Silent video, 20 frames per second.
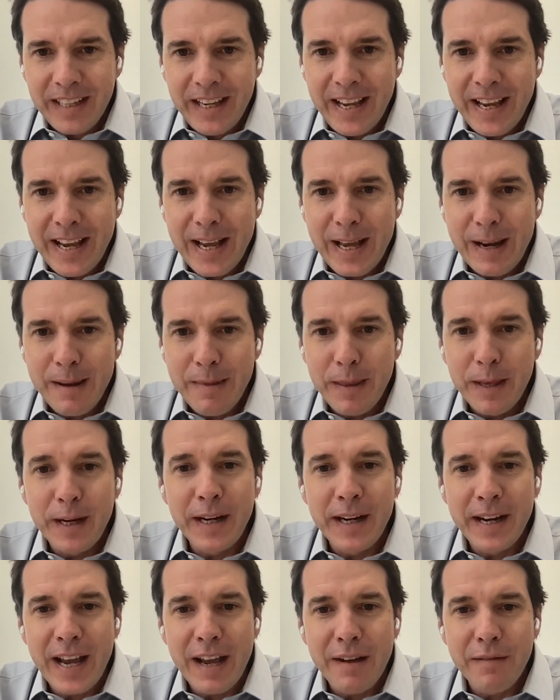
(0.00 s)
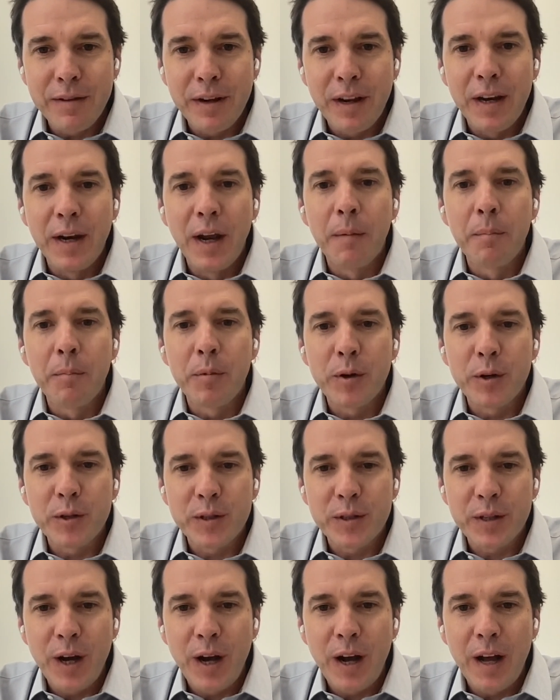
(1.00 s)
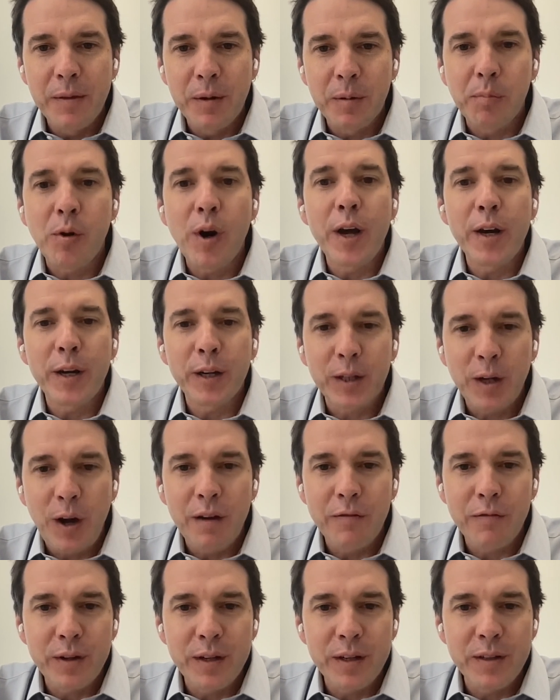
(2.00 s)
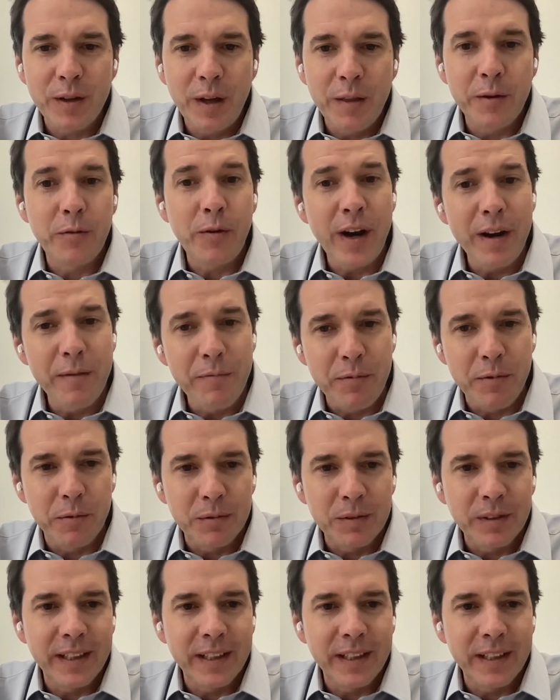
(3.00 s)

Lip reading: and they didn't have numbers on their product offerings on the drive-through.